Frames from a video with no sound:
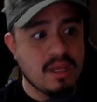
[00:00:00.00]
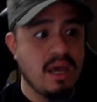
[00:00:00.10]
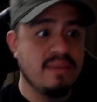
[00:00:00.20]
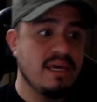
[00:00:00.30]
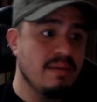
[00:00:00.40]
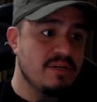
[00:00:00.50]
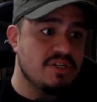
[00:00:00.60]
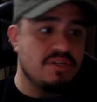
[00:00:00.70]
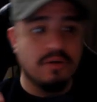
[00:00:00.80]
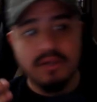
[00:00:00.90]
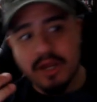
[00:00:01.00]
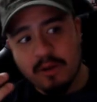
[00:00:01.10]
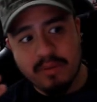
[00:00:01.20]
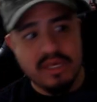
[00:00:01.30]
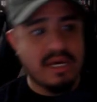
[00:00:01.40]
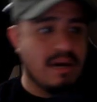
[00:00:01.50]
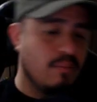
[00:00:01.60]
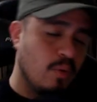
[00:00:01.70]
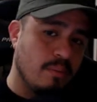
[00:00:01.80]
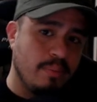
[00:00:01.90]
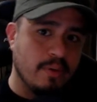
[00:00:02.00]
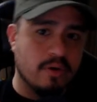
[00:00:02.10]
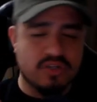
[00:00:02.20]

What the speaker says: and the image is still clear, but you get more blur.